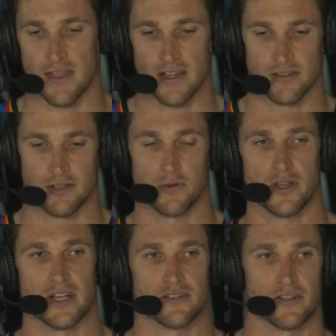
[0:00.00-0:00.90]
think Summer
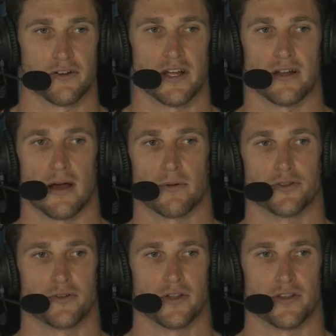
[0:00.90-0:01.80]
League is a great
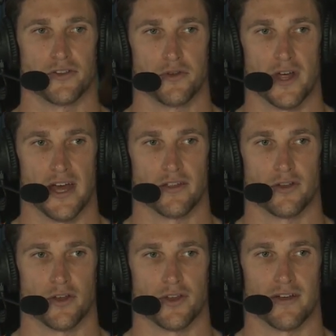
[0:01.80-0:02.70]
opportunity to do that.
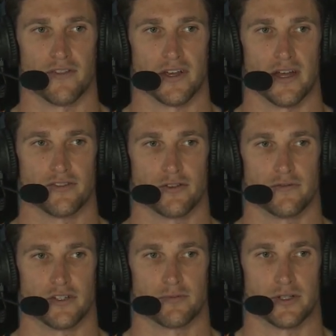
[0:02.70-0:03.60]
You know, you have the guys who
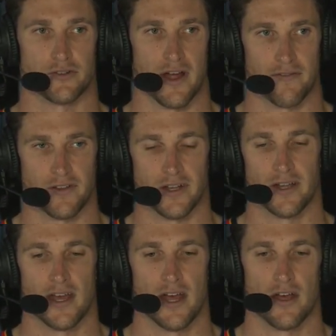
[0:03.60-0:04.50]
have just been drafted.